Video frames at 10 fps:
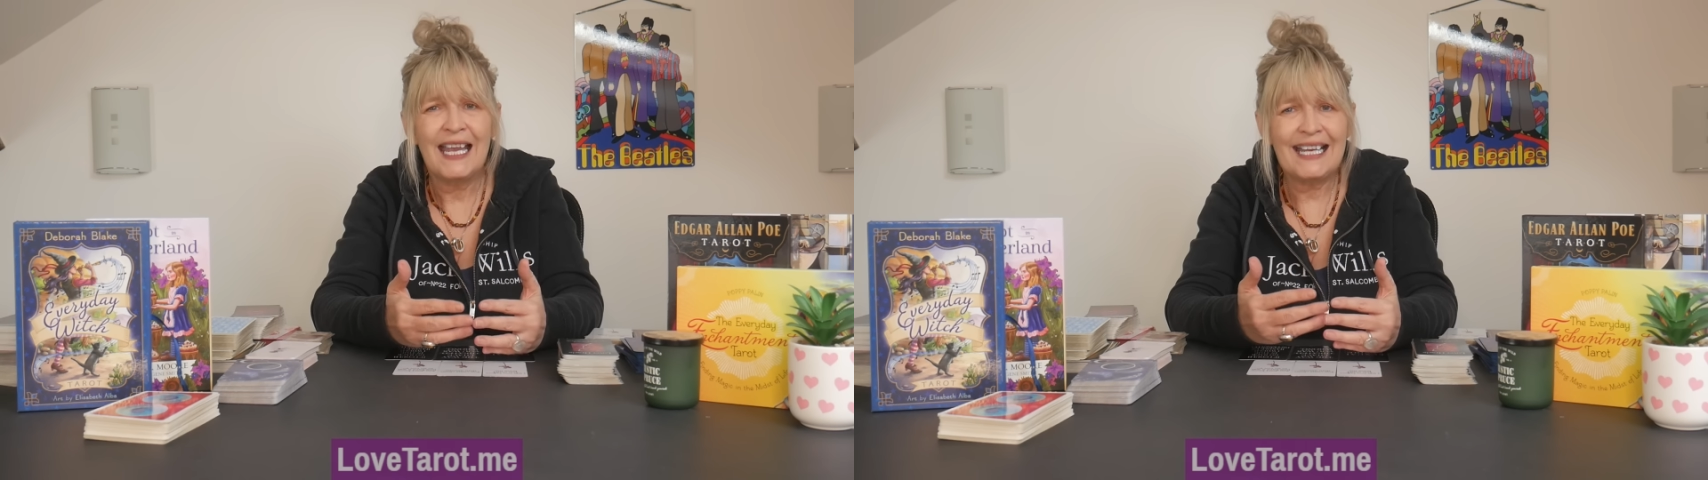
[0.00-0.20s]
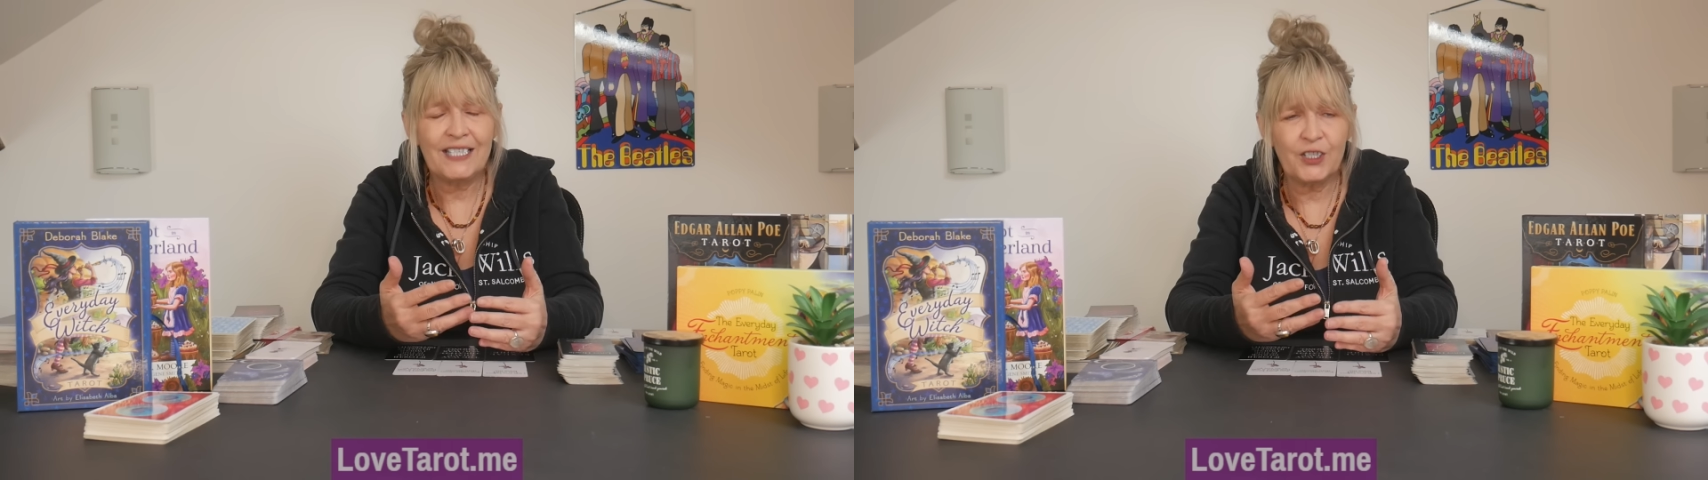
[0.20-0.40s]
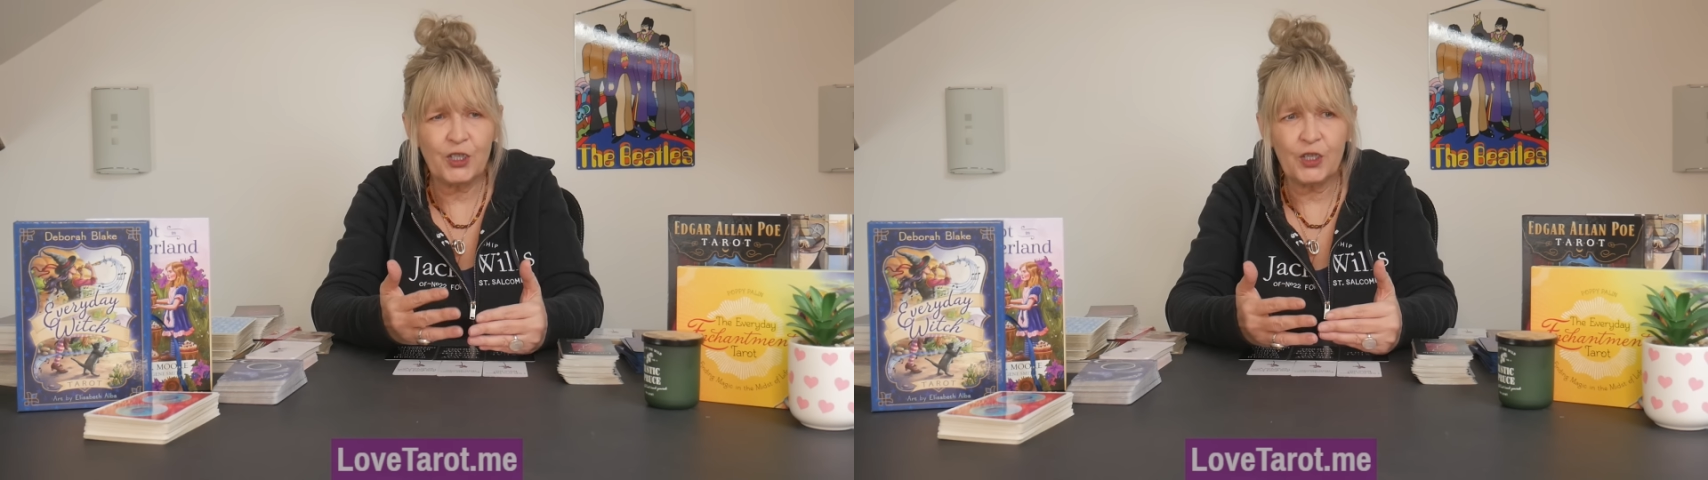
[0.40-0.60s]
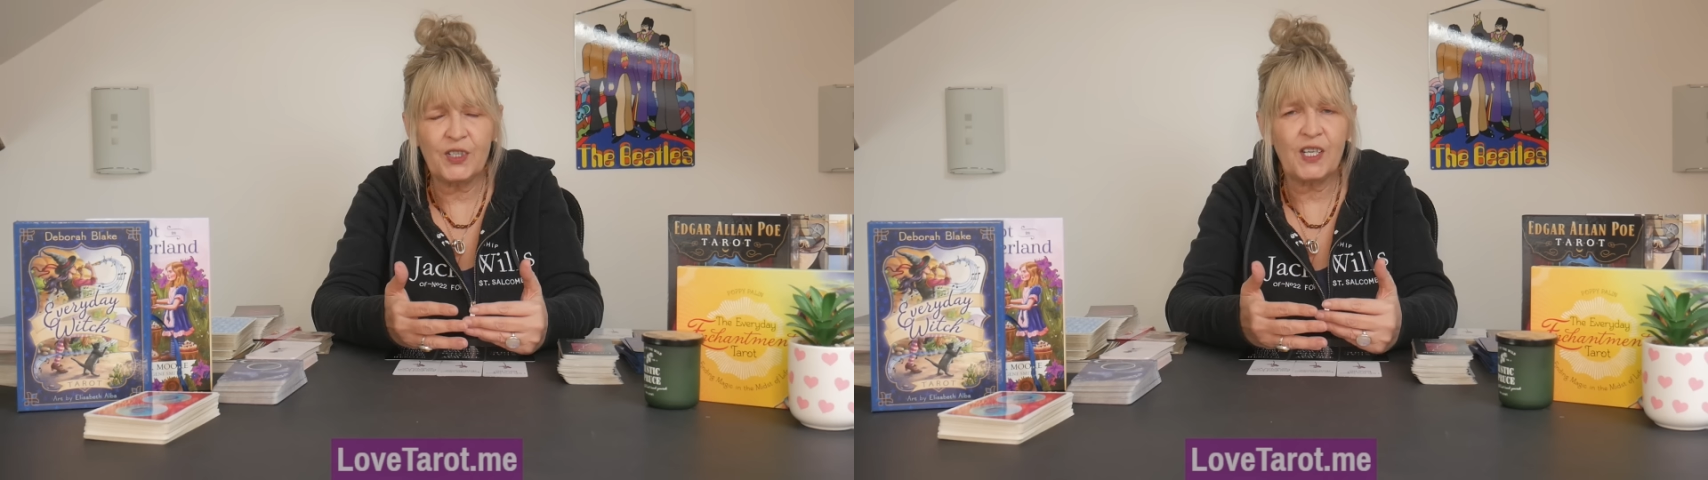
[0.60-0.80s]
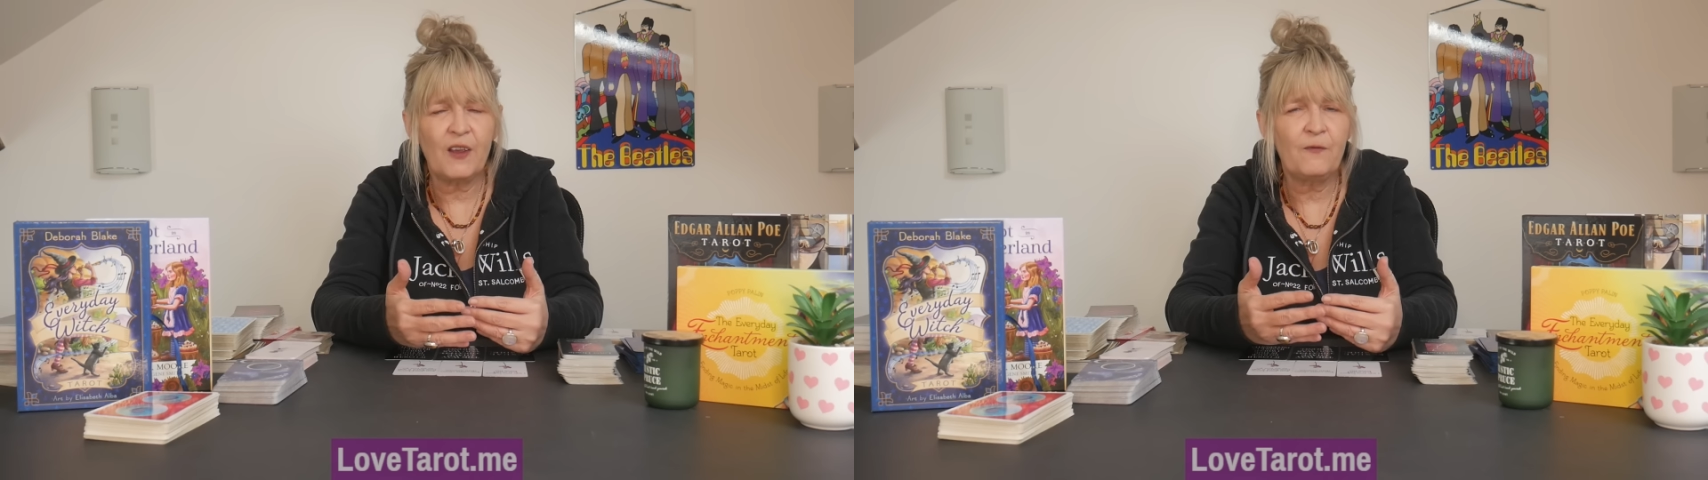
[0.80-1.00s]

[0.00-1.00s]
it's just a